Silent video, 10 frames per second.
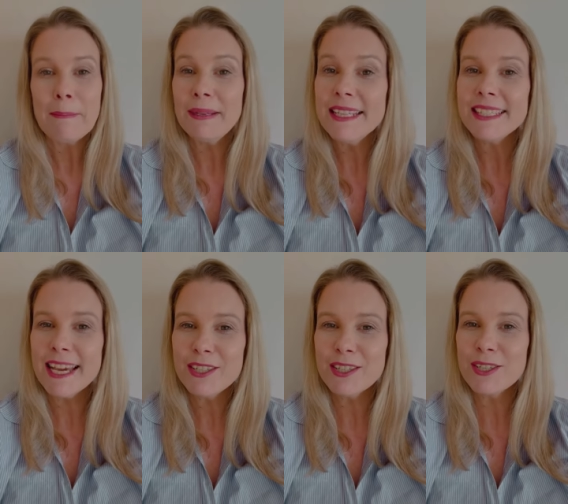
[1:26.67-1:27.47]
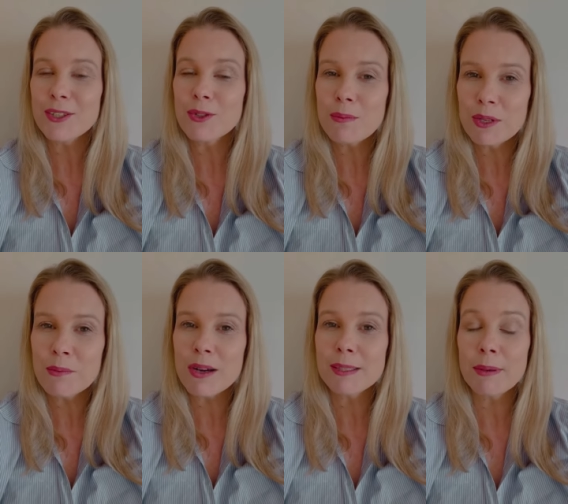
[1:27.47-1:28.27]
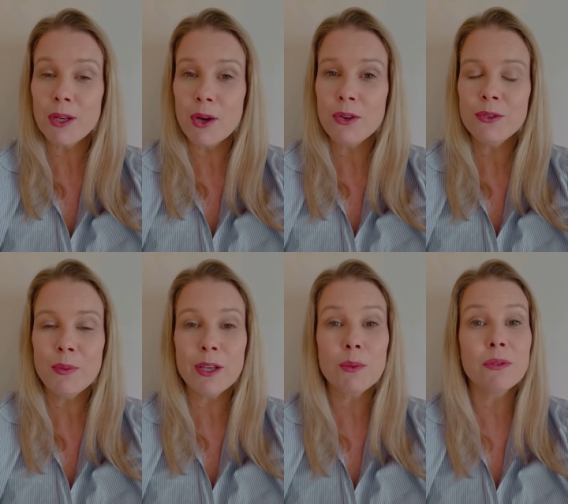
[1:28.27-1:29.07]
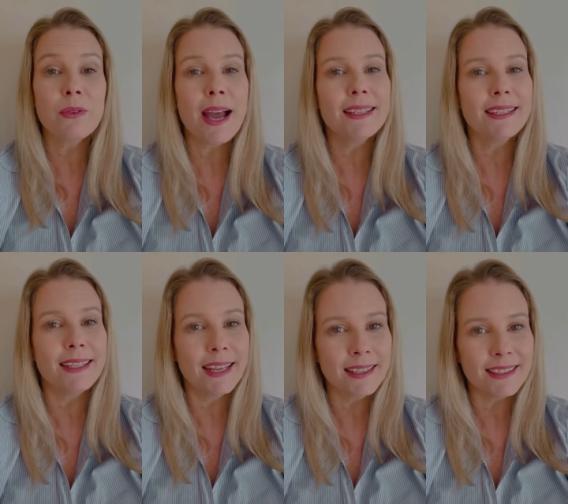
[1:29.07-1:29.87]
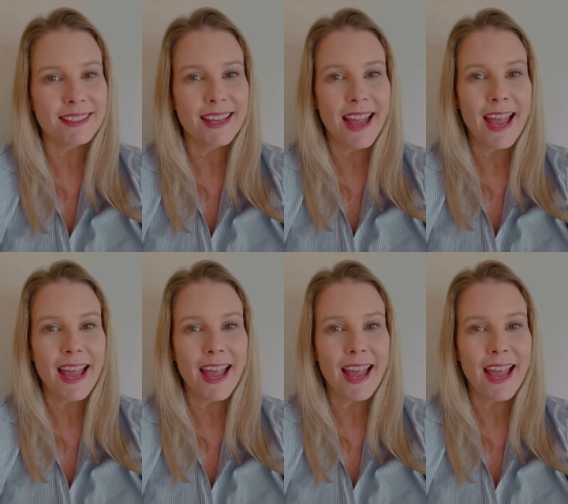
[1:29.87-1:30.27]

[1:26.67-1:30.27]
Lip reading: Please head to the description box below where you will find a link